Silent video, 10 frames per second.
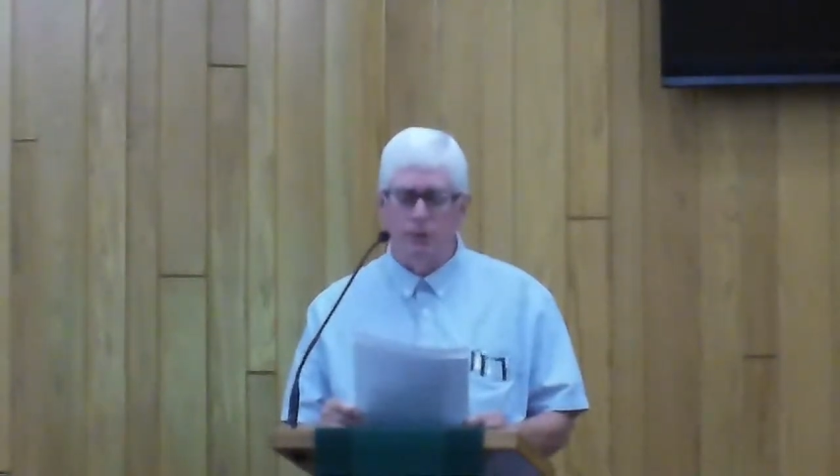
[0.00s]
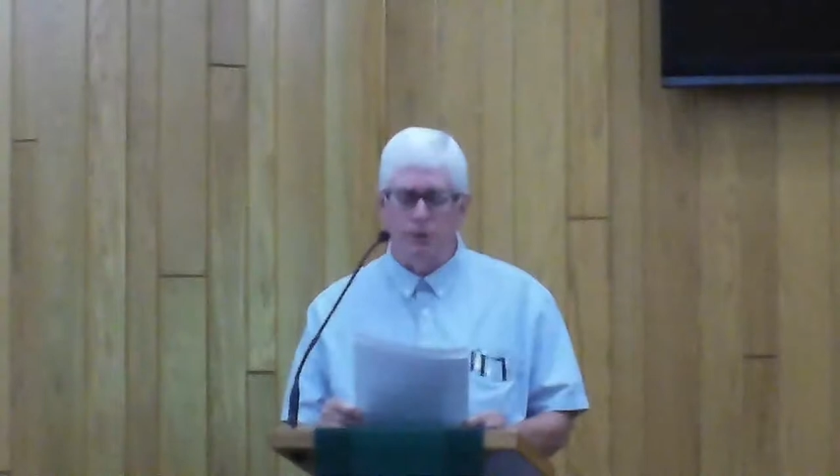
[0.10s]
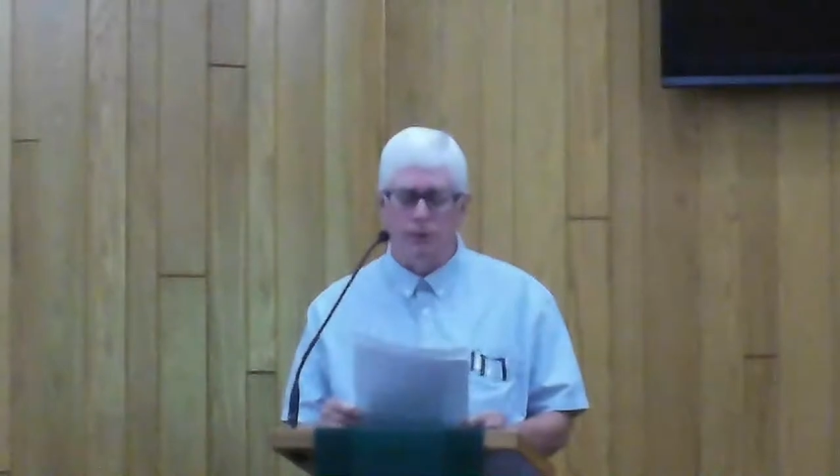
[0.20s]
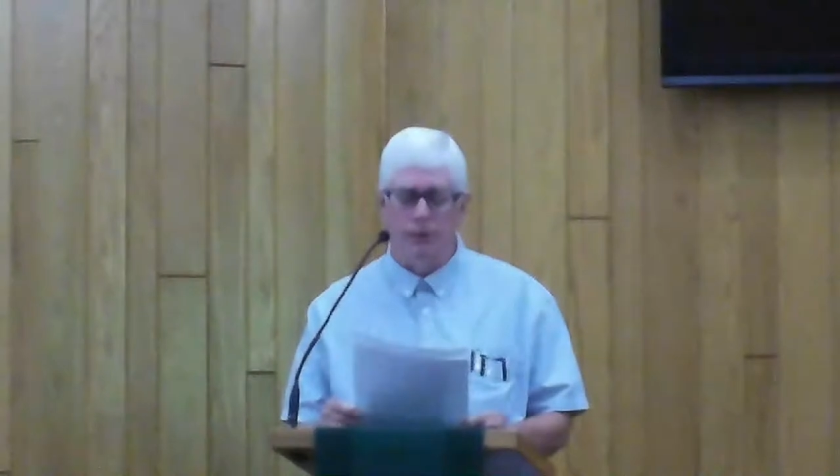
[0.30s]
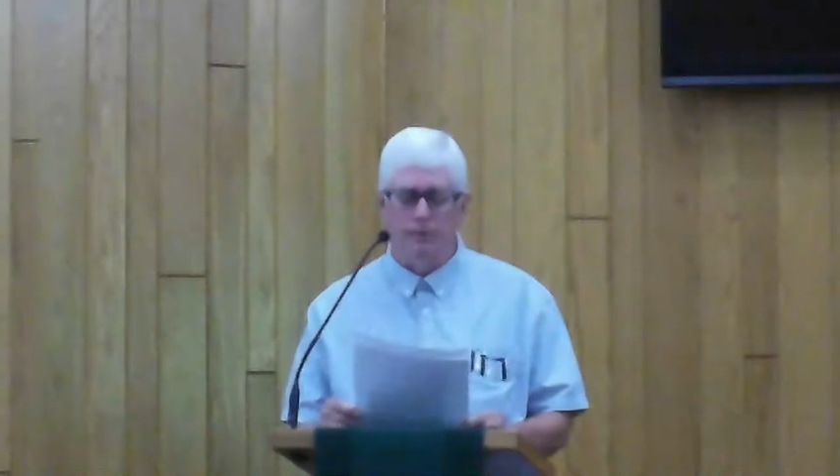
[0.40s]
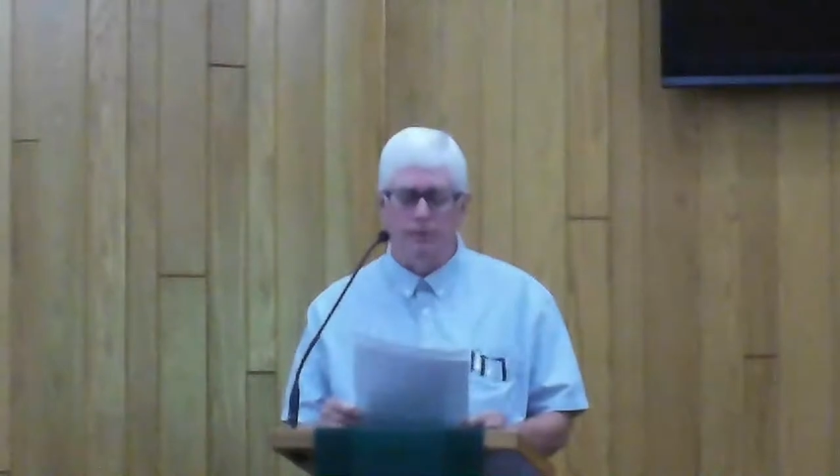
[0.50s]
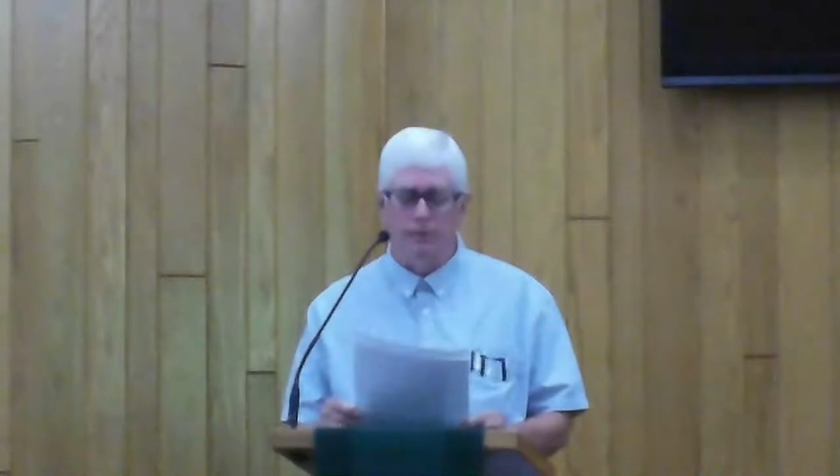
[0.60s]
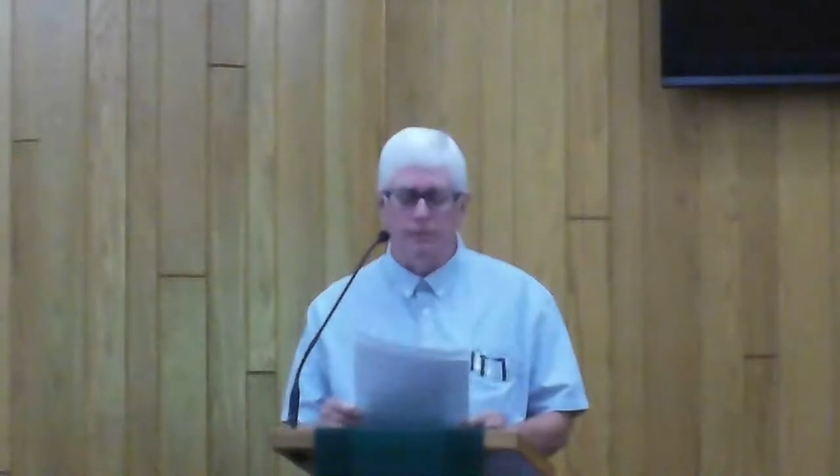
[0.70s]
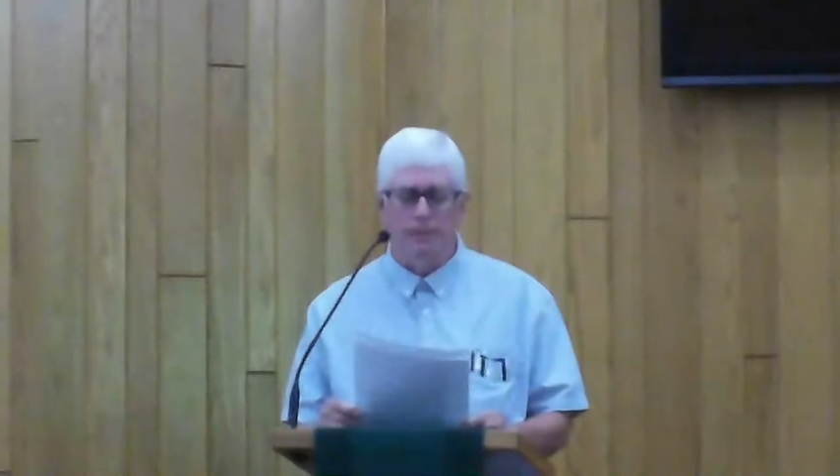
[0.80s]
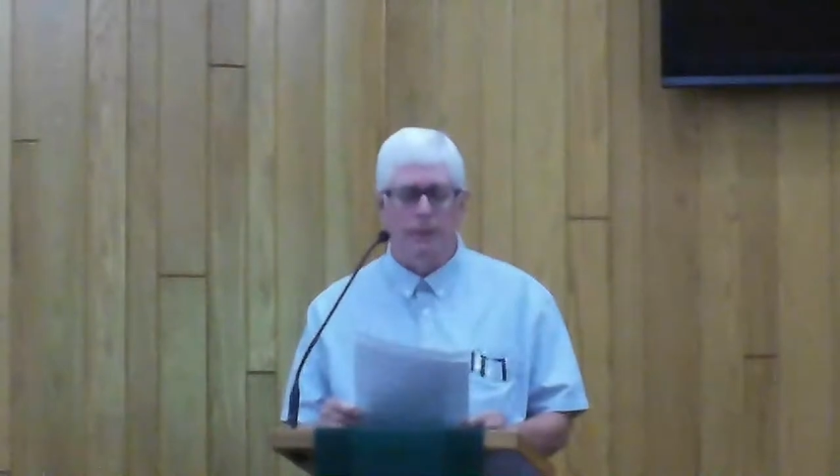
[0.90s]
grateful
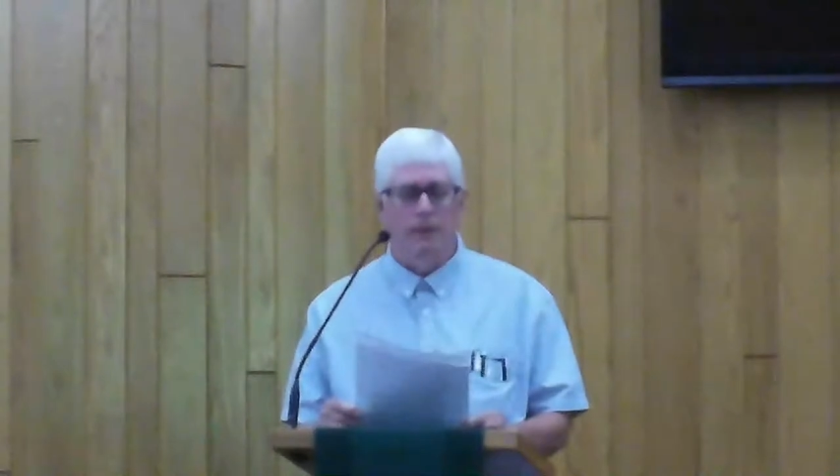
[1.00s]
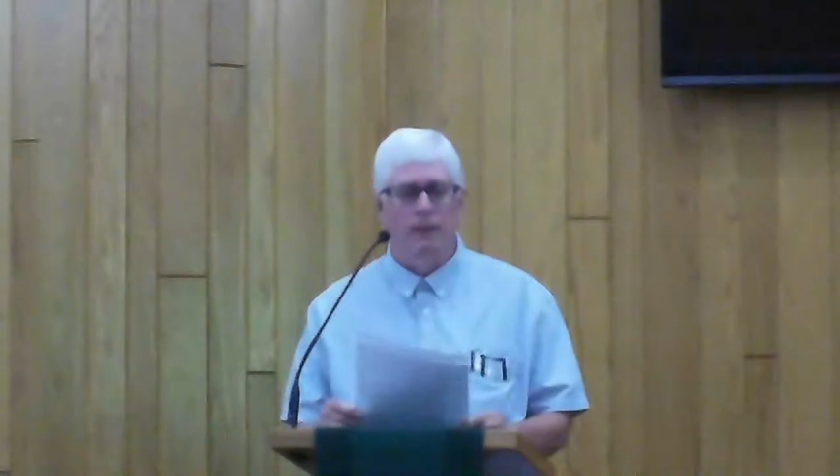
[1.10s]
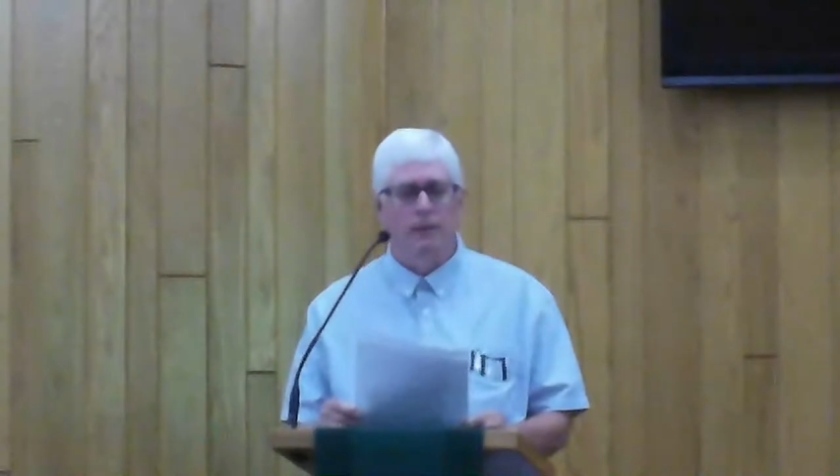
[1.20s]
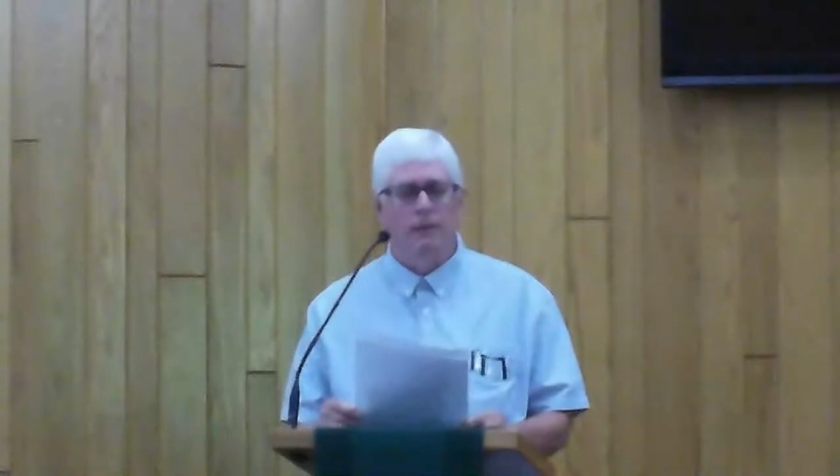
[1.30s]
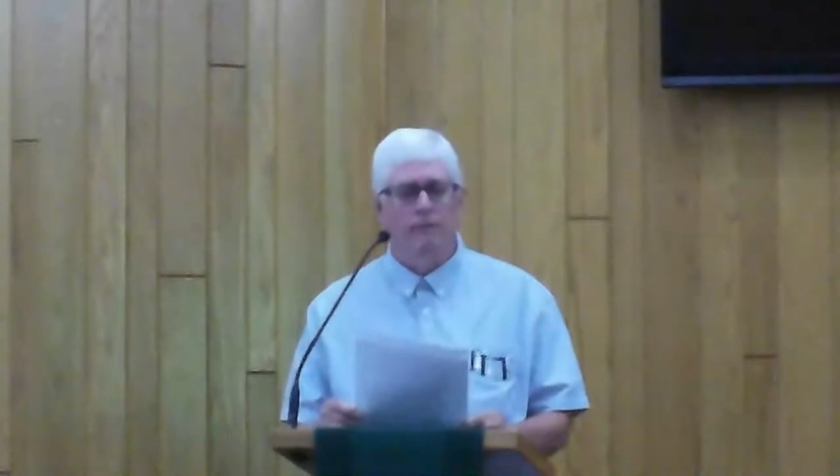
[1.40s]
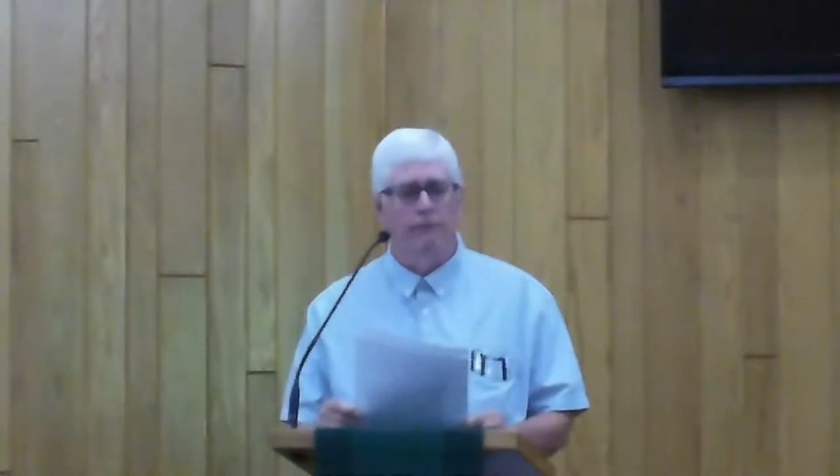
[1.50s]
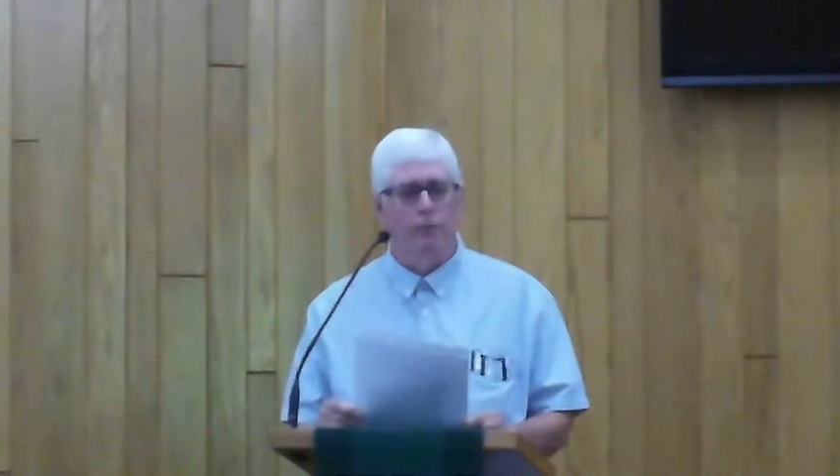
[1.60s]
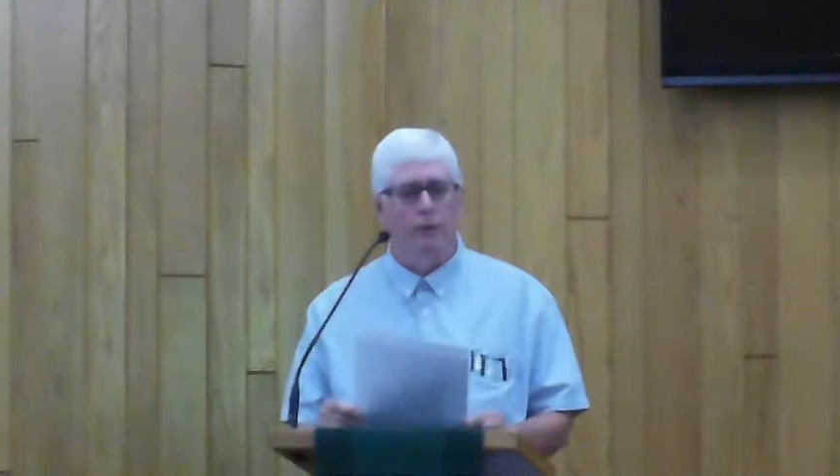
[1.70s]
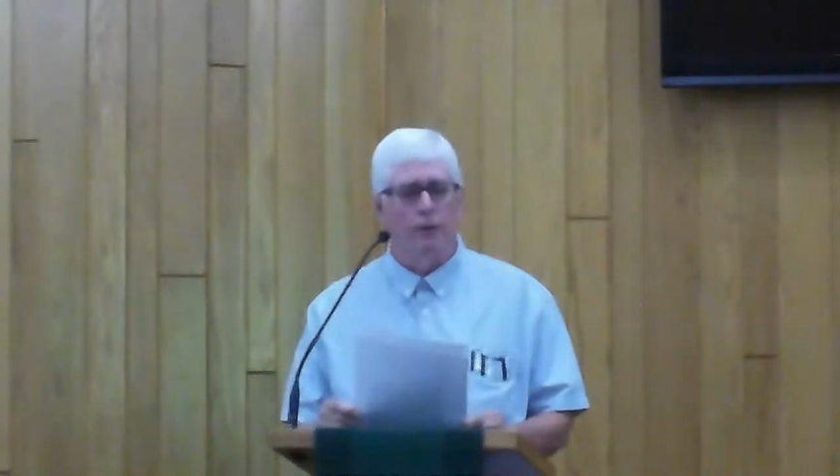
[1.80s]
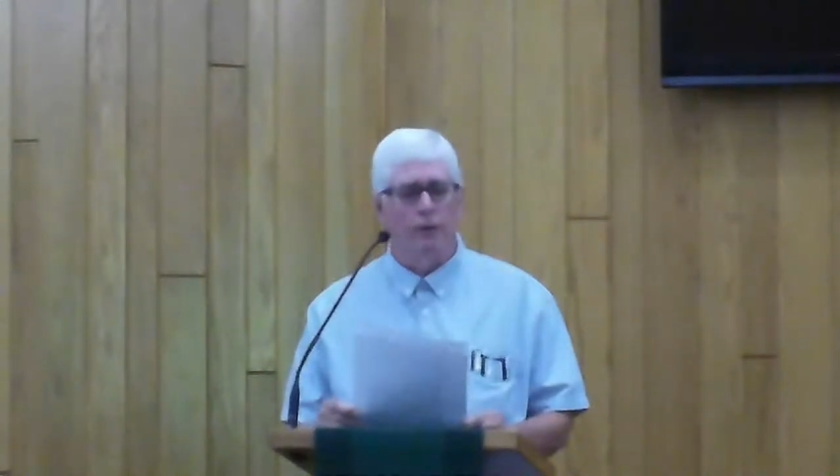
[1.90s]

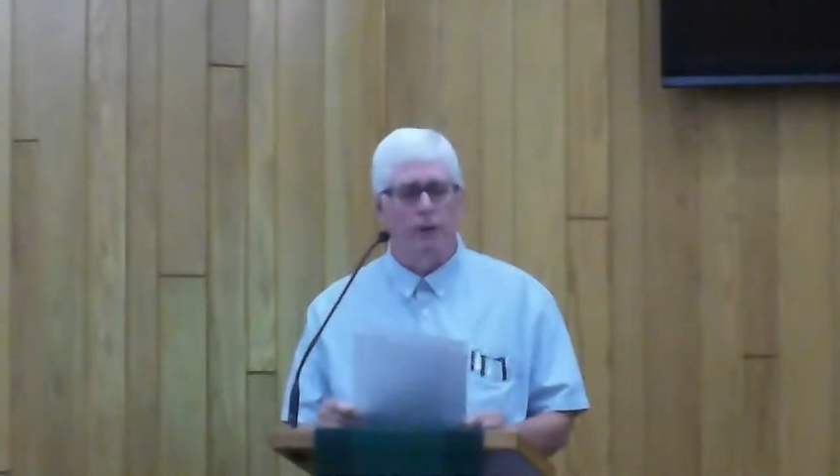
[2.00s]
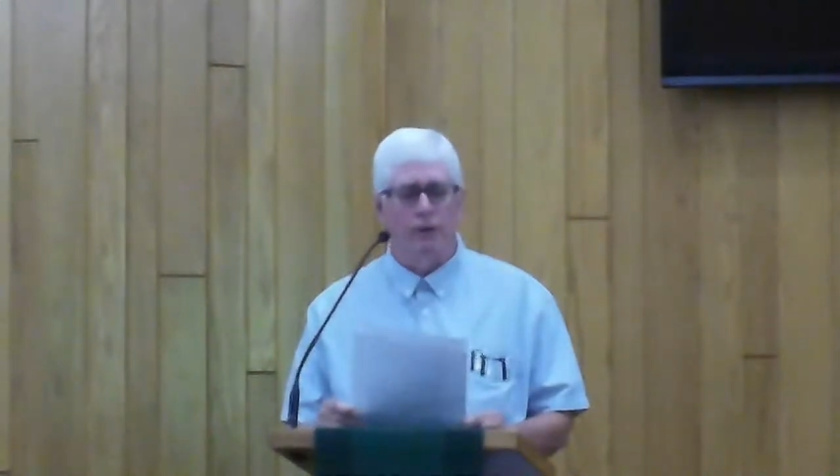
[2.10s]
for all of your